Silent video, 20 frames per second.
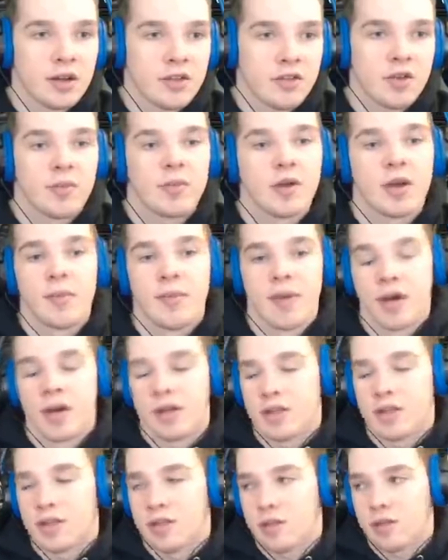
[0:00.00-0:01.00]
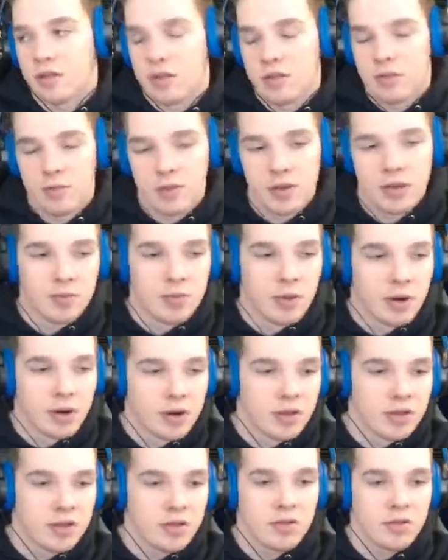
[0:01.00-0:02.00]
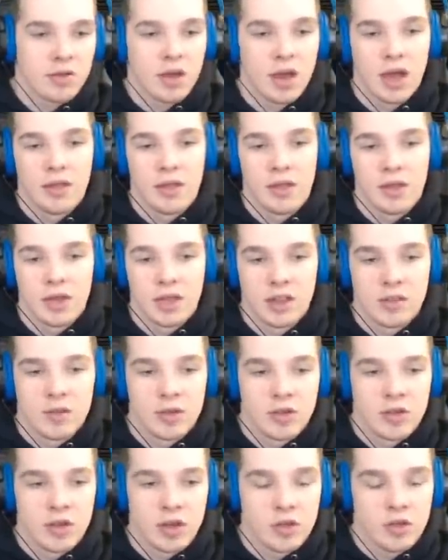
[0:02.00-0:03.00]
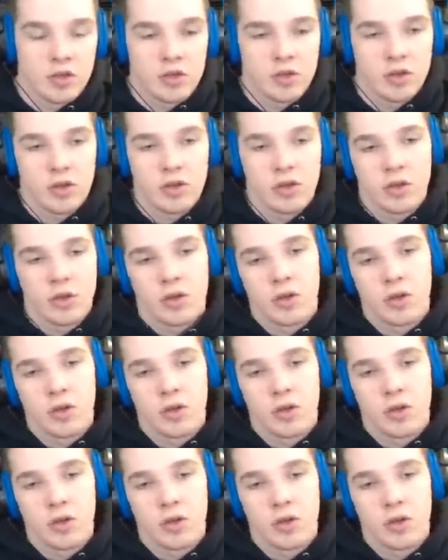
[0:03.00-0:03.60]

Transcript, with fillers: are extremely unbalanced, being Barnes, and they need to be changed.